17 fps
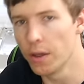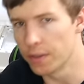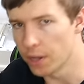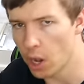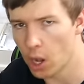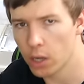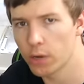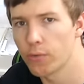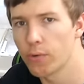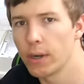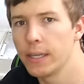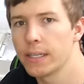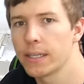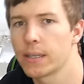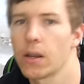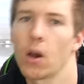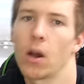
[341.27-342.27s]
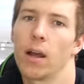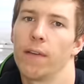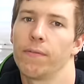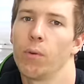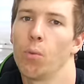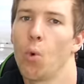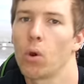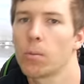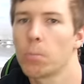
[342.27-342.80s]
The only reason I have
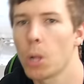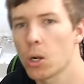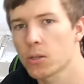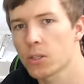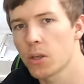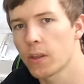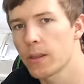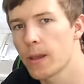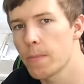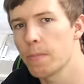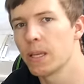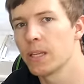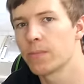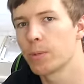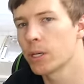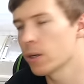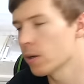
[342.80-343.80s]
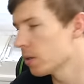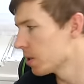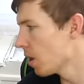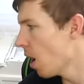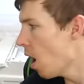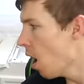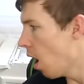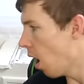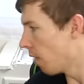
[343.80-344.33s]
the water blocks on them is because
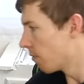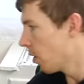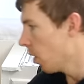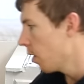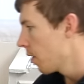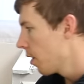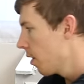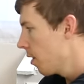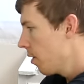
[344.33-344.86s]
I've got